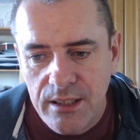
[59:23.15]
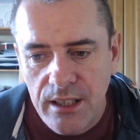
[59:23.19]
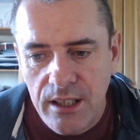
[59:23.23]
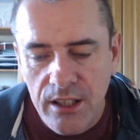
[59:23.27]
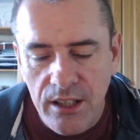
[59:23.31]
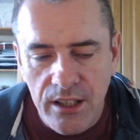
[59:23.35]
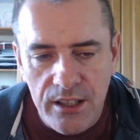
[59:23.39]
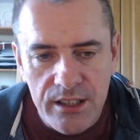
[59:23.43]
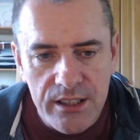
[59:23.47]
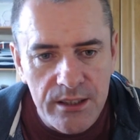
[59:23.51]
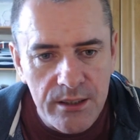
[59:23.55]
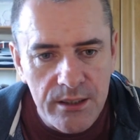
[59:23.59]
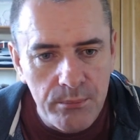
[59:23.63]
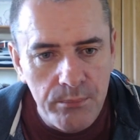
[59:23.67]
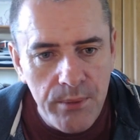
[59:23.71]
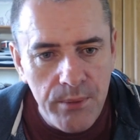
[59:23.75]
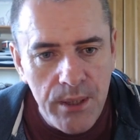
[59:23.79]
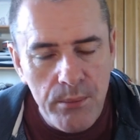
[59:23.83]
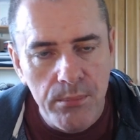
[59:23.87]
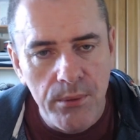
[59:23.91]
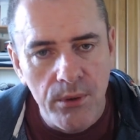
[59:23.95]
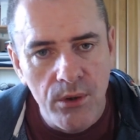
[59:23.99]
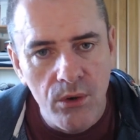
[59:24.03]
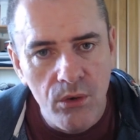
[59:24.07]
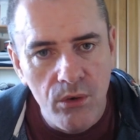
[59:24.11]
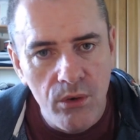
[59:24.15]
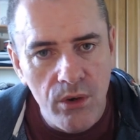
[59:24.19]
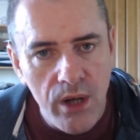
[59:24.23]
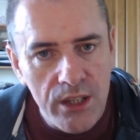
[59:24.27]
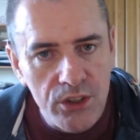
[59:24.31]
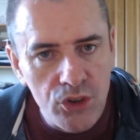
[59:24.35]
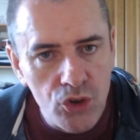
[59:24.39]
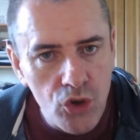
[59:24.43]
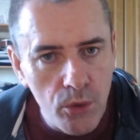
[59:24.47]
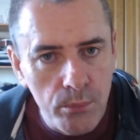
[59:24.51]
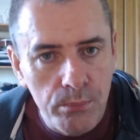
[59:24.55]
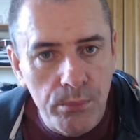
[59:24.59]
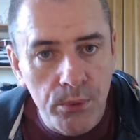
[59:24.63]
lot of the people who had
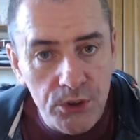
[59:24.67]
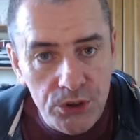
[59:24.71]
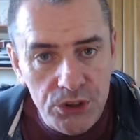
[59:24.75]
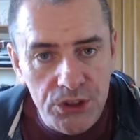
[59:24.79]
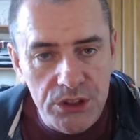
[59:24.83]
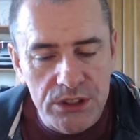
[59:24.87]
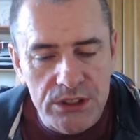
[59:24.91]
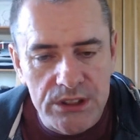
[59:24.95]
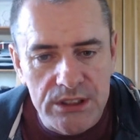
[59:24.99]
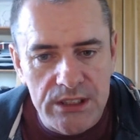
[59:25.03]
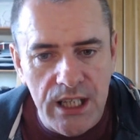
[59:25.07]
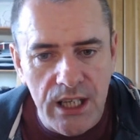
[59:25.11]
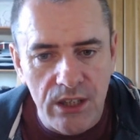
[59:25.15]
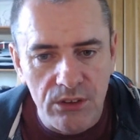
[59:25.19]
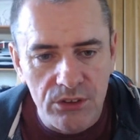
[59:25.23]
no budgets now,